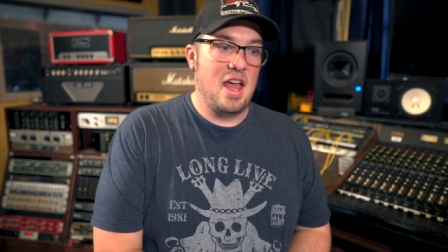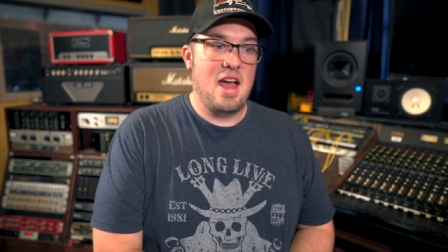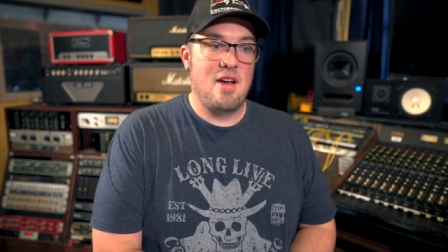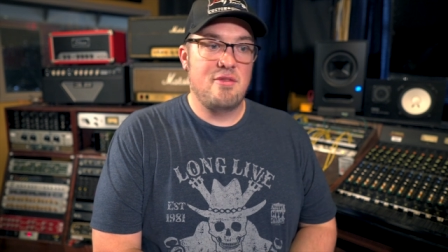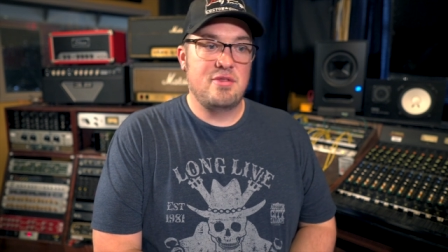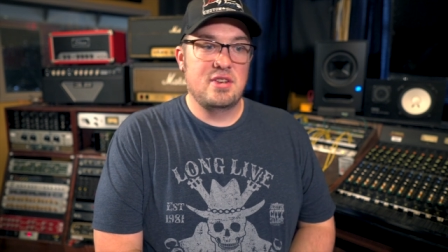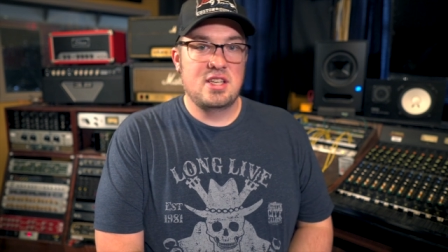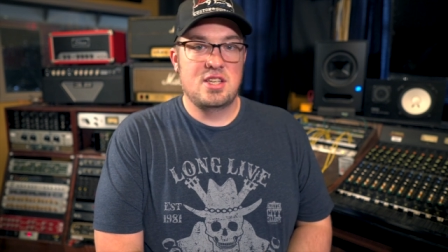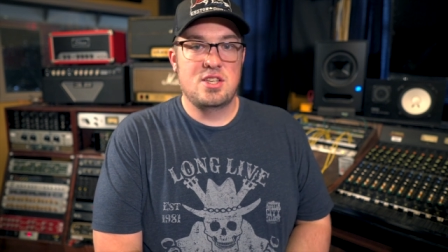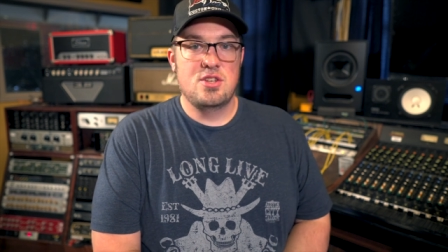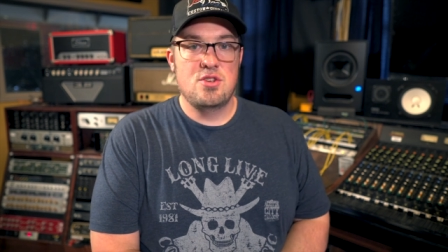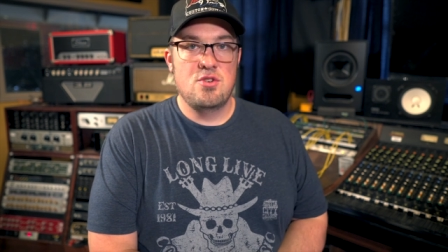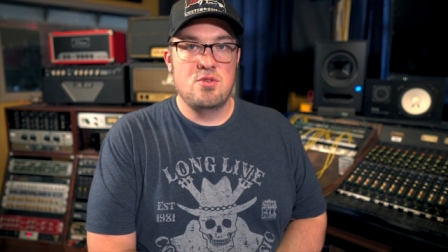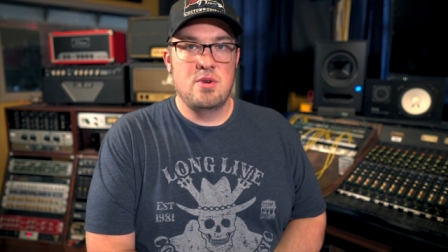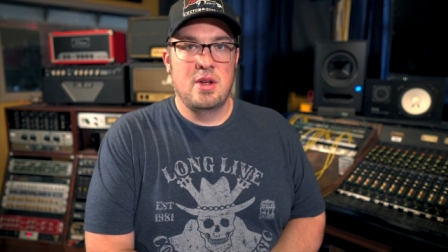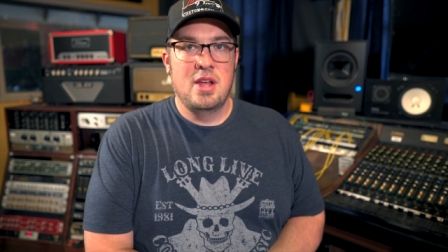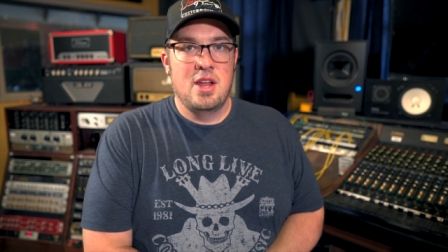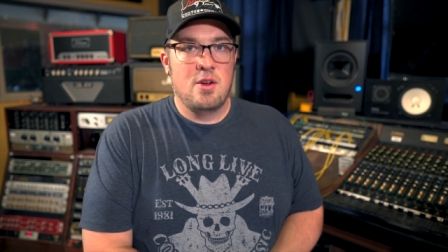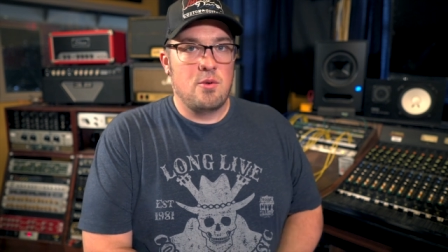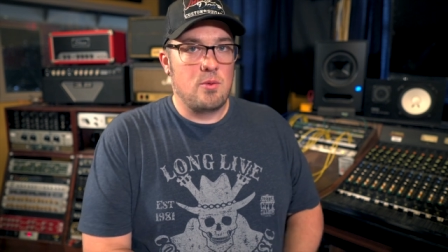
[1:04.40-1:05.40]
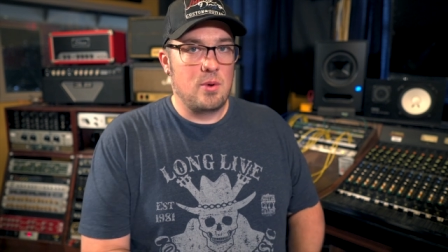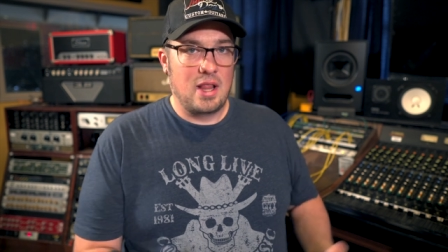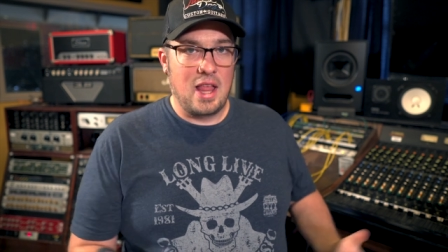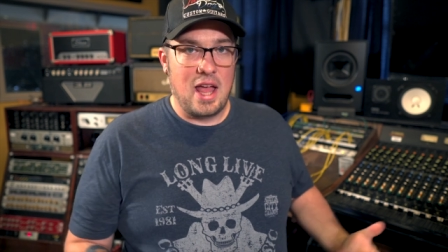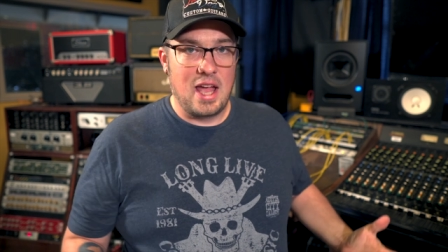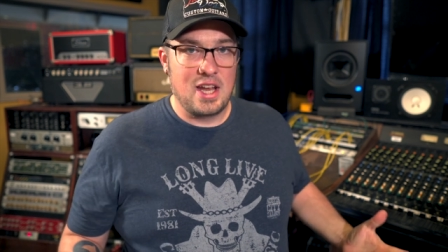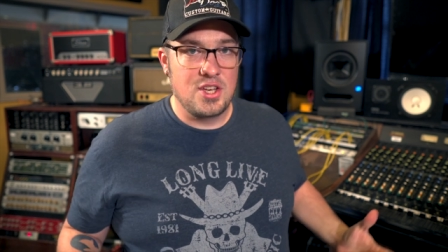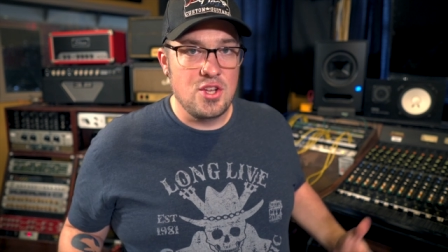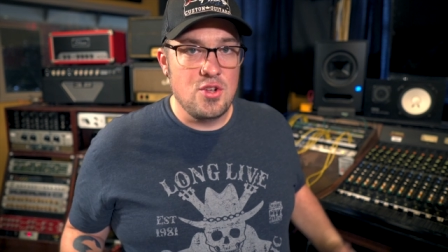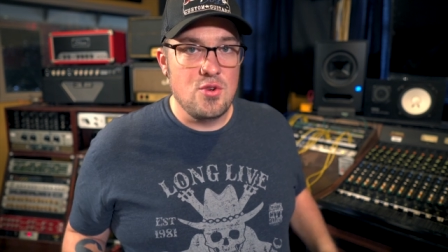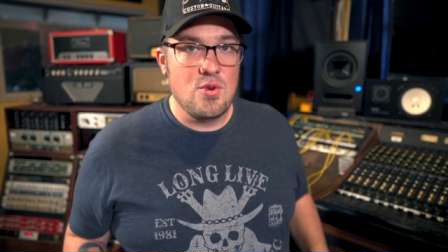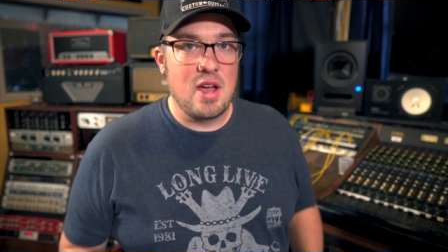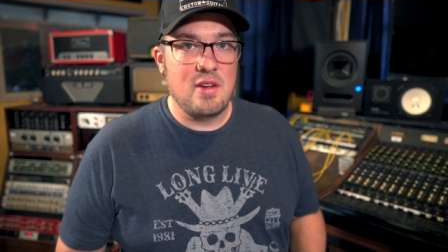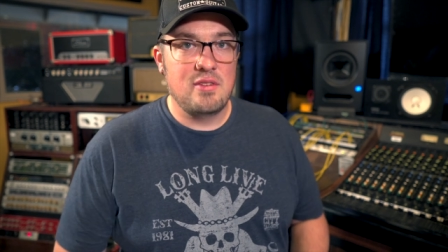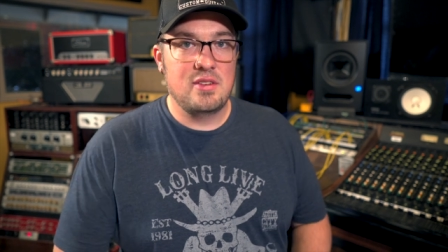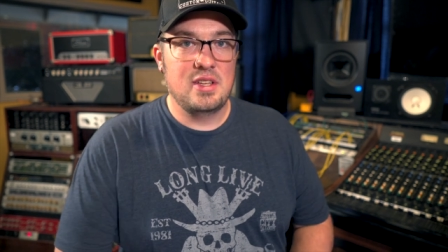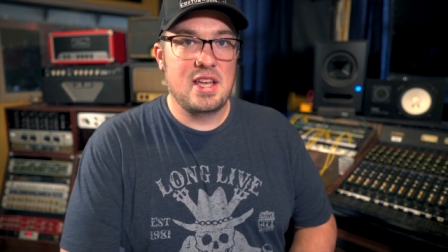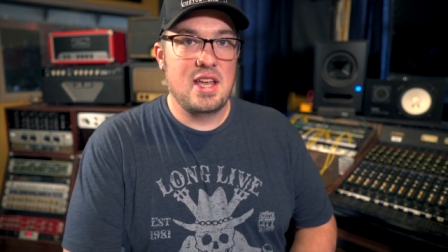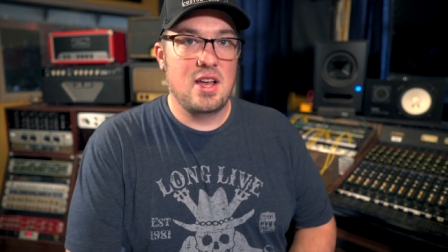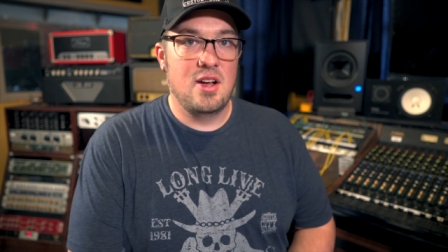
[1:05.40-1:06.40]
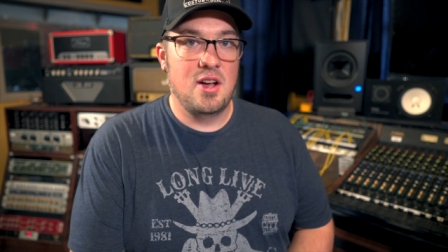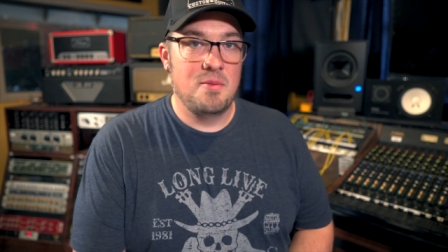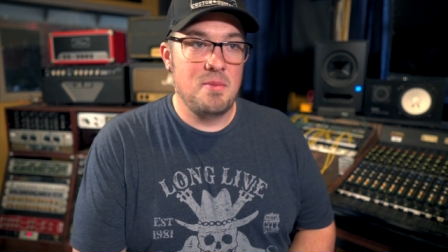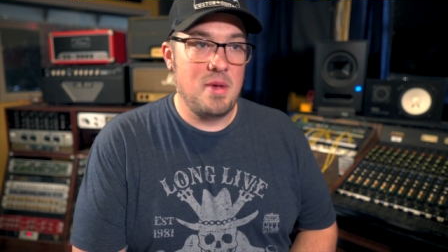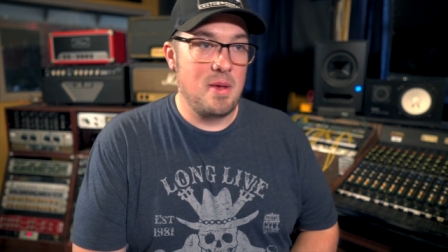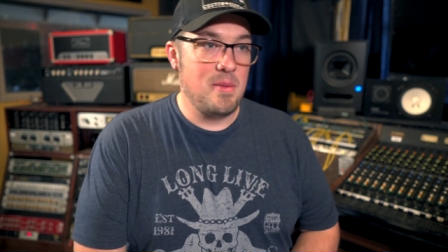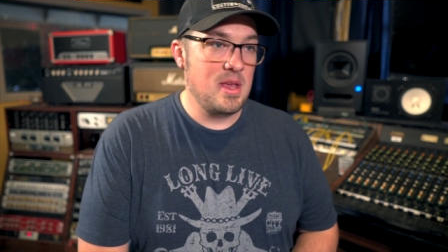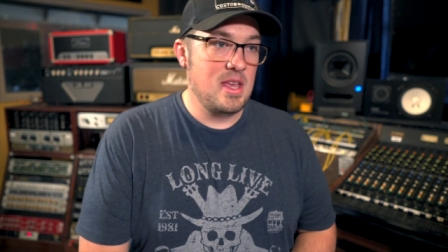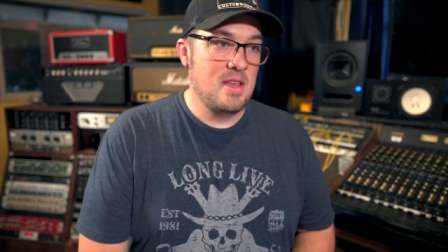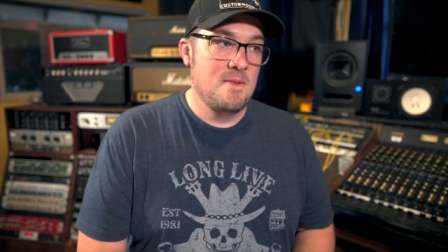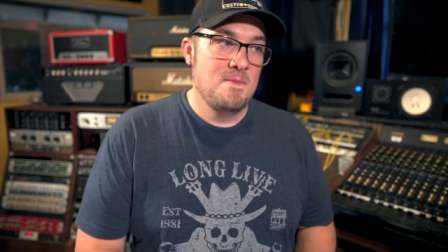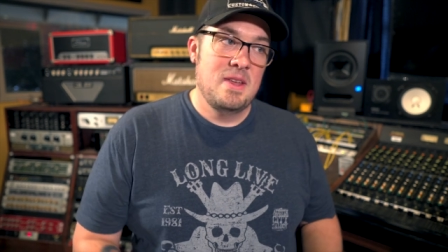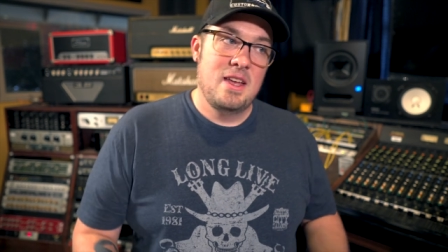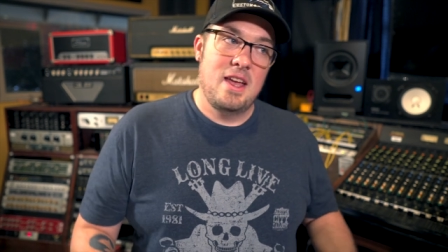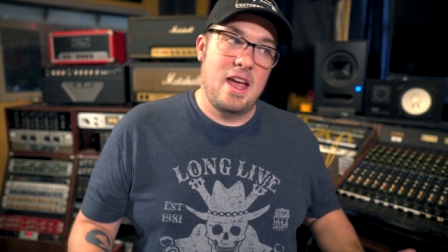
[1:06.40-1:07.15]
having to rely too heavily on maybe